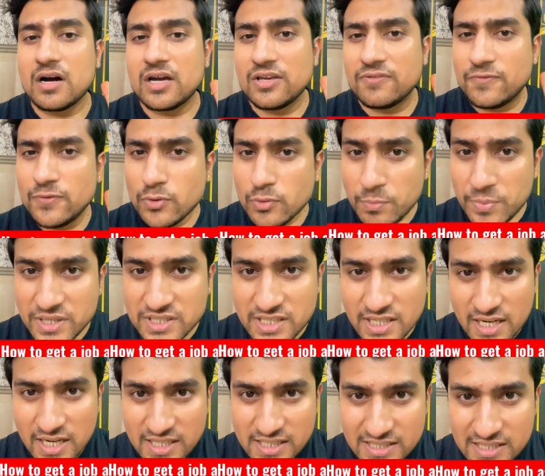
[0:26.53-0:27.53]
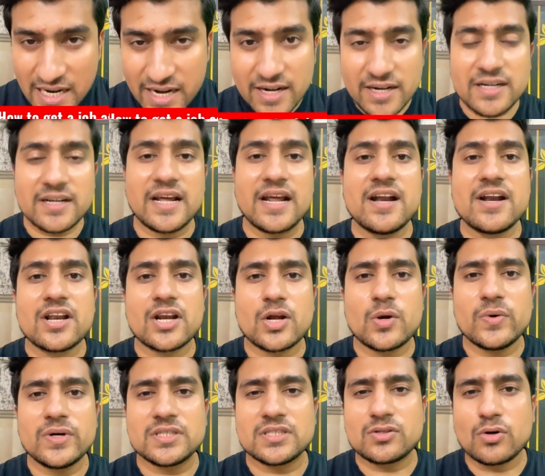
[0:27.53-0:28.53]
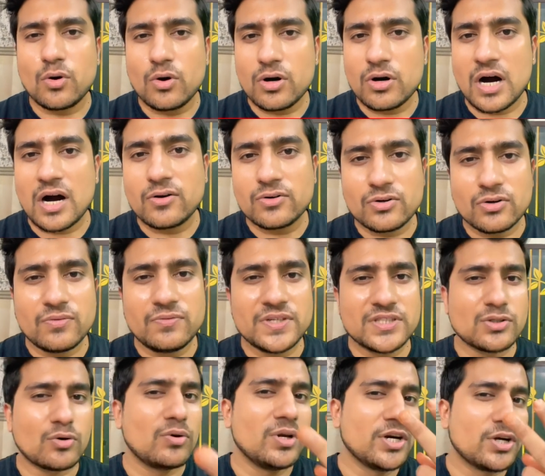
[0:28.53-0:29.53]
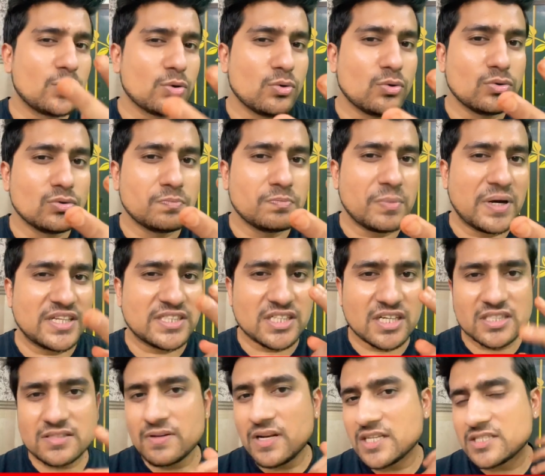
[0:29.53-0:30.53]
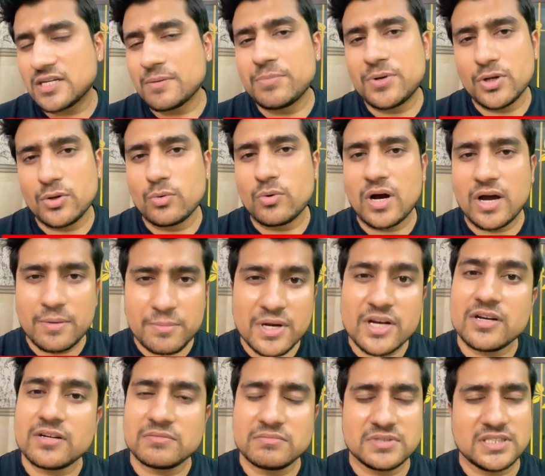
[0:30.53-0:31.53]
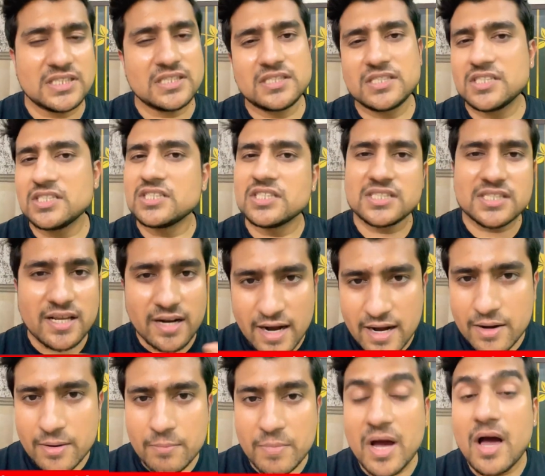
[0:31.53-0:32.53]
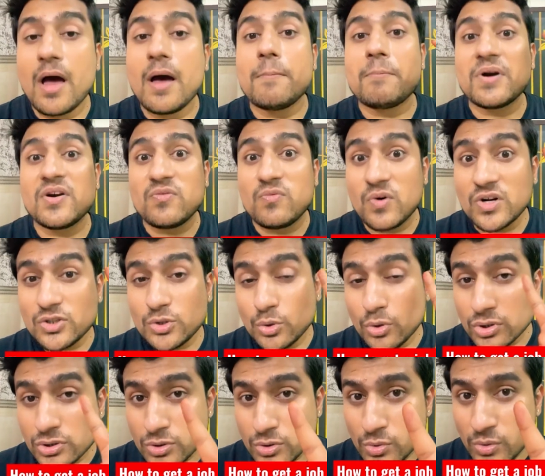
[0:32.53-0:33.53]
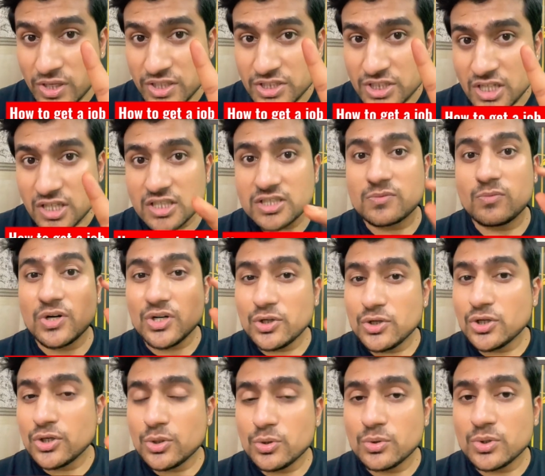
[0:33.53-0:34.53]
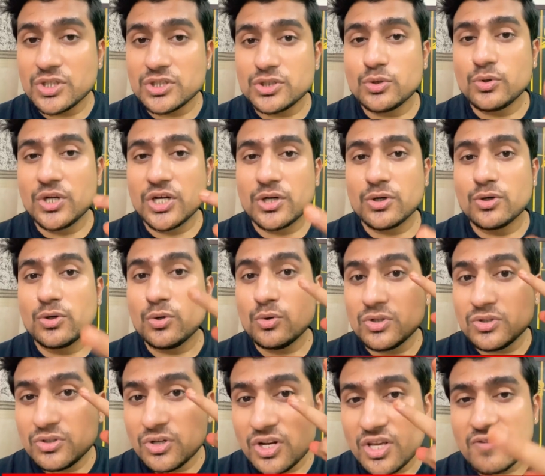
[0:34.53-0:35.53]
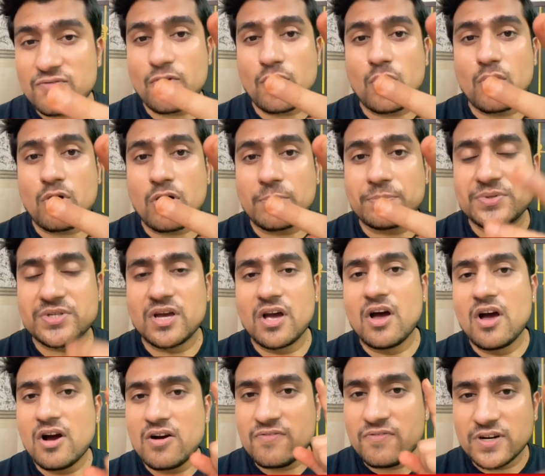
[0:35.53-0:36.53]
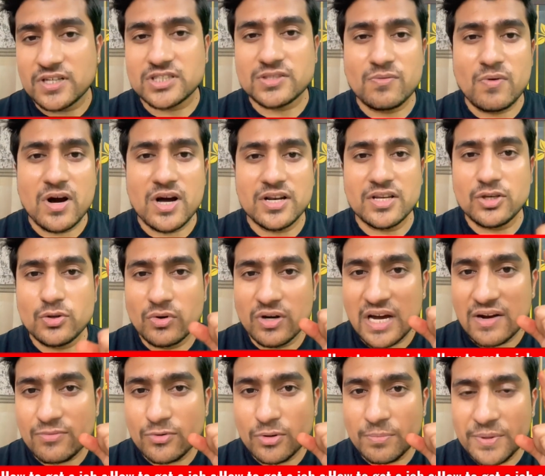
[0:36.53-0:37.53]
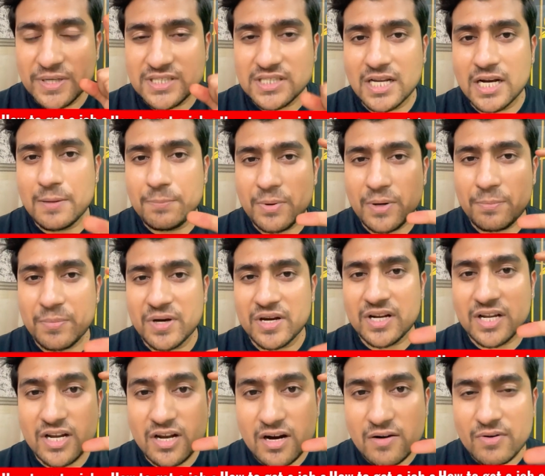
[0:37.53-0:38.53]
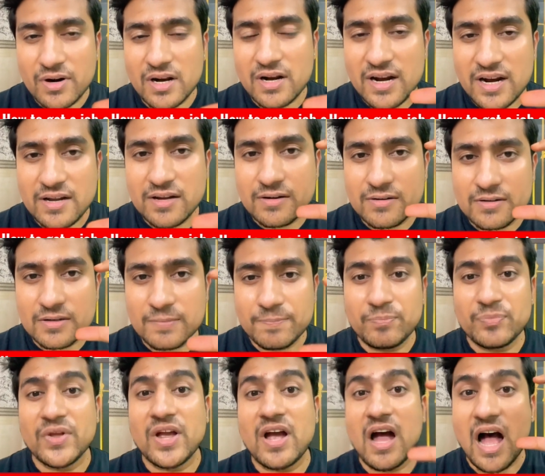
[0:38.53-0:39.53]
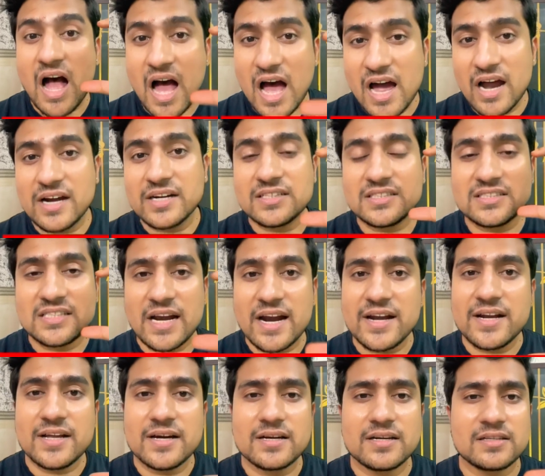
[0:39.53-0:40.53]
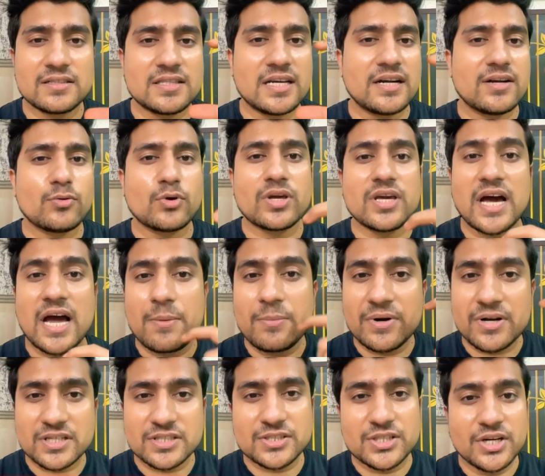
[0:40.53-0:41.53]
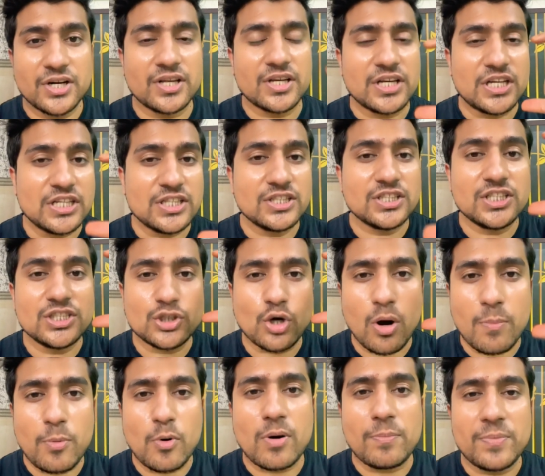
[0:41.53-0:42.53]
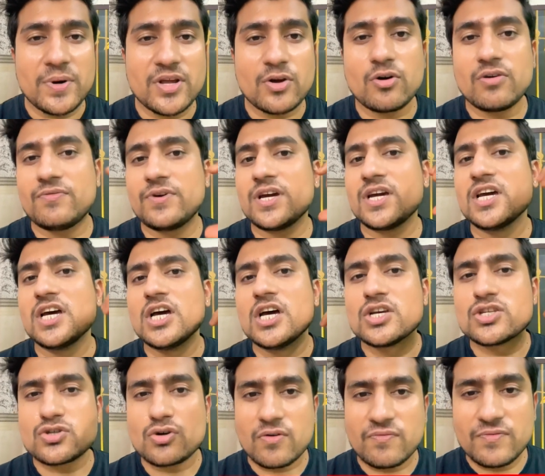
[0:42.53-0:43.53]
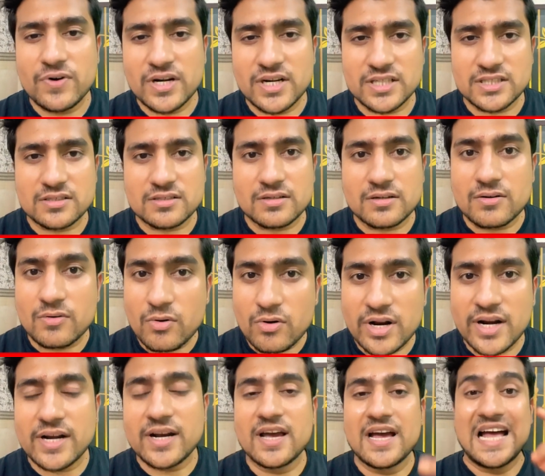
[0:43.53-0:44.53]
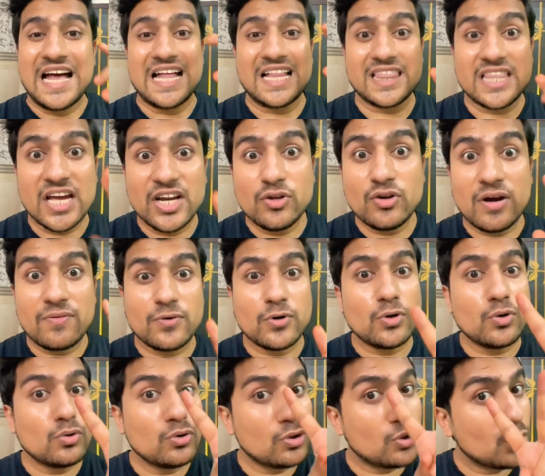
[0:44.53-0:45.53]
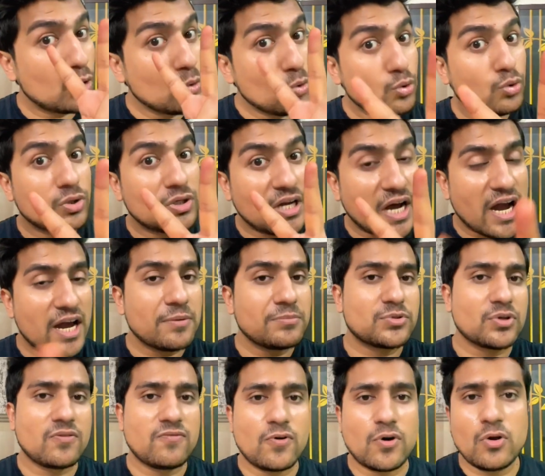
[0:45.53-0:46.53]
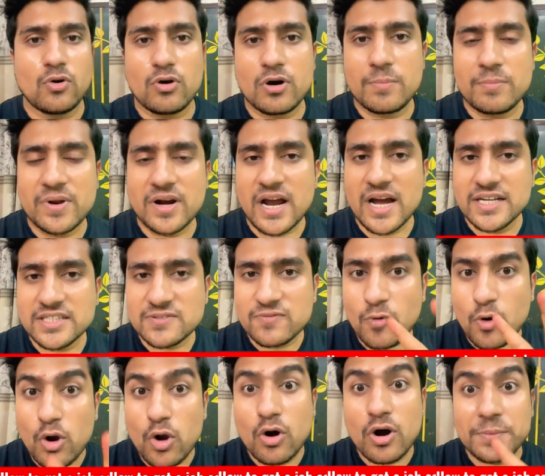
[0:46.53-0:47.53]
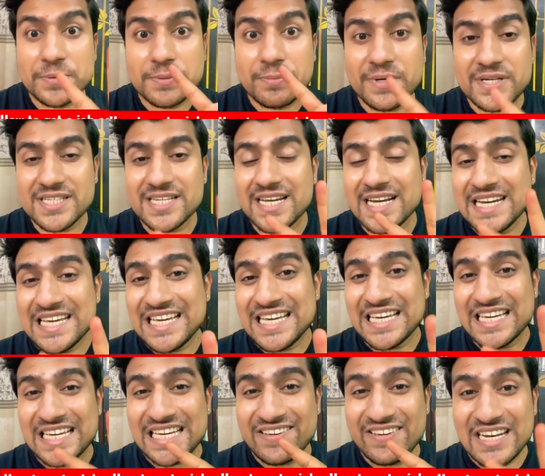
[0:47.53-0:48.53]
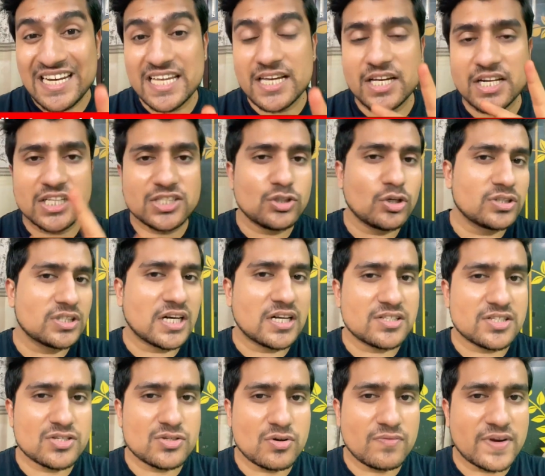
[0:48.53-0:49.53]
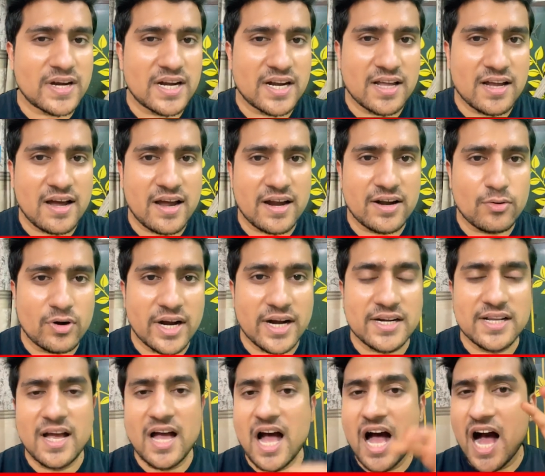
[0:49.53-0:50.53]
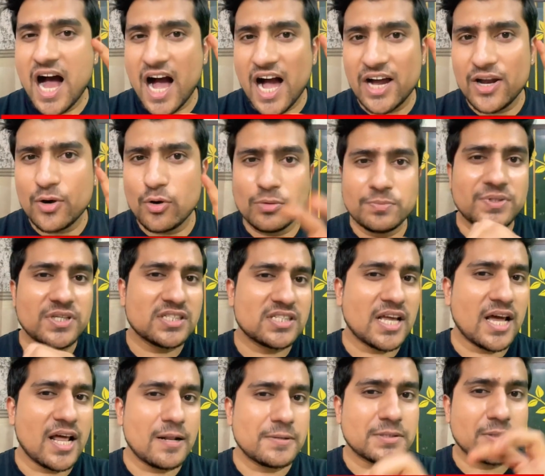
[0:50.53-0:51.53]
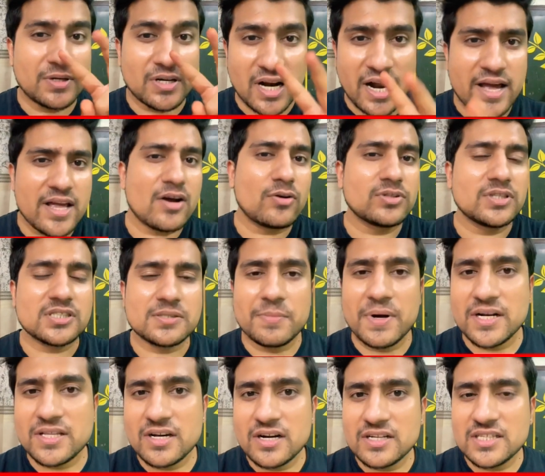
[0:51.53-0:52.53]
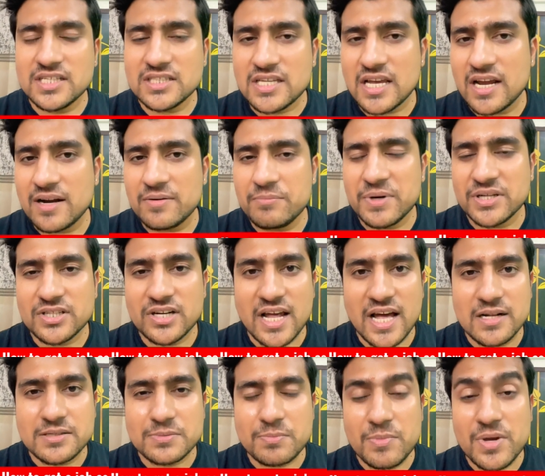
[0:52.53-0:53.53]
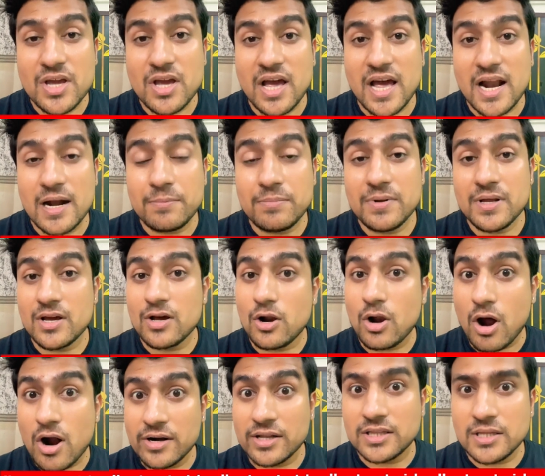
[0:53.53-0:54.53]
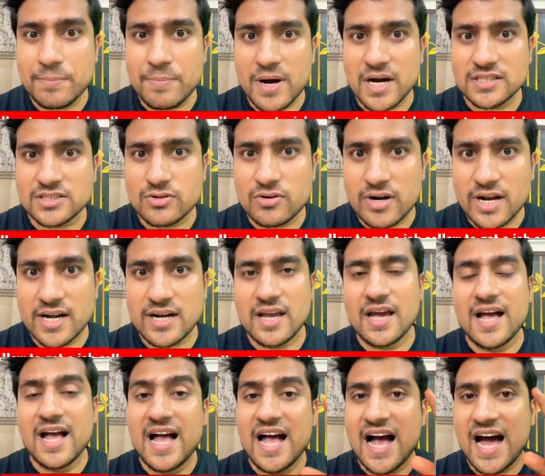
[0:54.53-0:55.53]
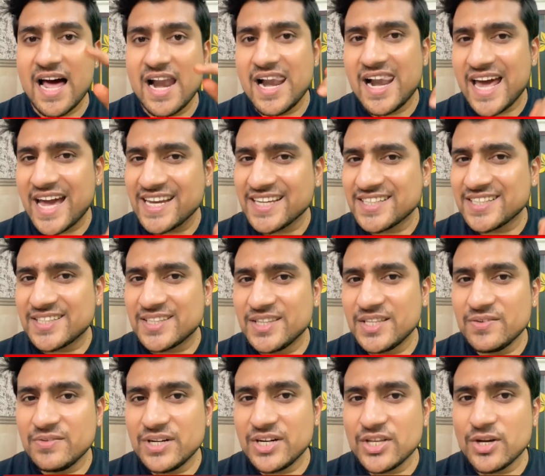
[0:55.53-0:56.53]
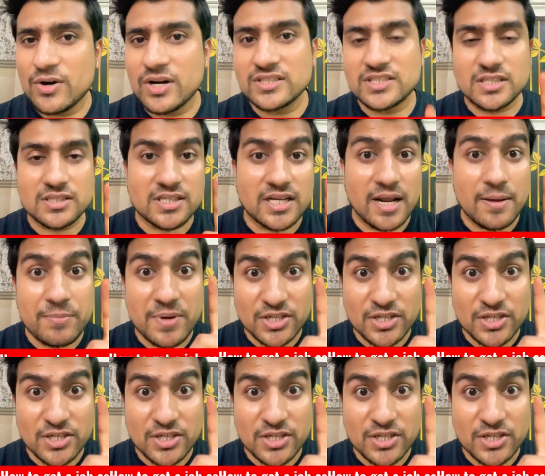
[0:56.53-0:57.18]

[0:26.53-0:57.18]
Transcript: If you basically send 10 requests, out of which only 2 HRs will accept you, I mean, this is just a random. But for those 2 HRs, what you need to do is you need to do 3 follow-ups. First one, you have to basically prepare a cover letter and send that, okay, I'm interested in the job opening of a software tester, alright? Then you have to do 2 times of follow-up. Guys, follow-ups basically will increase your chances of getting hired, alright? I hope this helps. Try out this method. This method helped me a lot in the past, alright? And like the video and subscribe.